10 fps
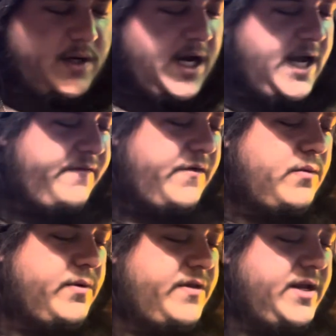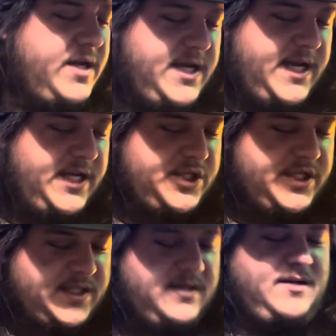I had fun with it. It's
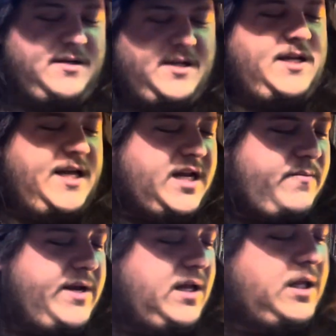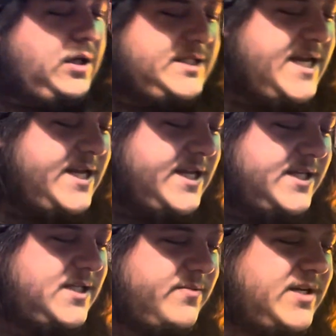just, it can be a little tedious
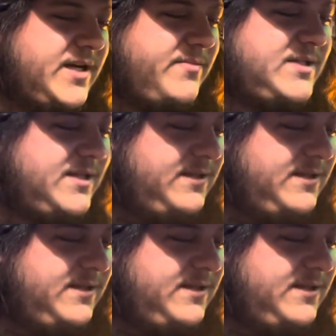sometimes.